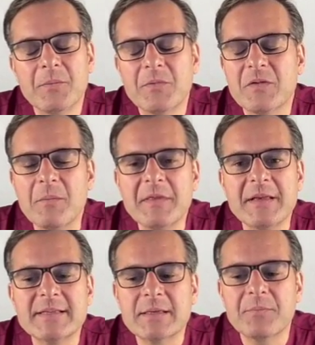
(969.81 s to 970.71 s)
Some of
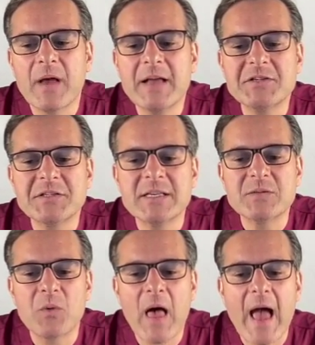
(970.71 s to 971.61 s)
these
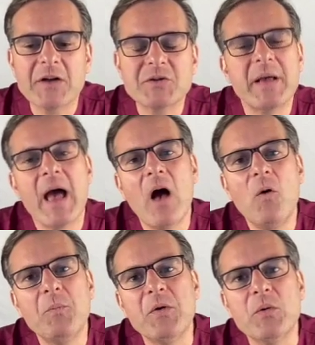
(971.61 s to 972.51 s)
agencies will actually
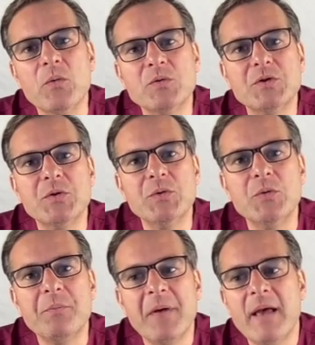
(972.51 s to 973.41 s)
help you
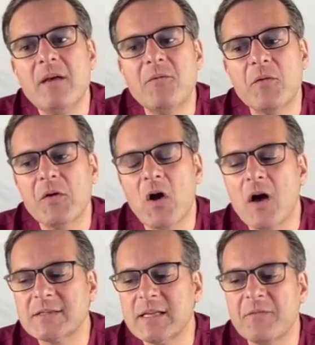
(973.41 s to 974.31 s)
to pay for the
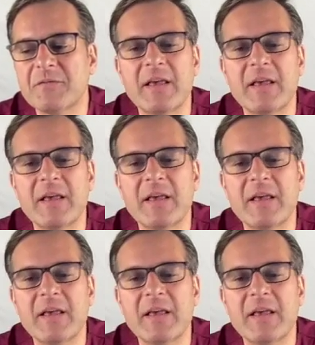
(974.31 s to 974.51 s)
cost if,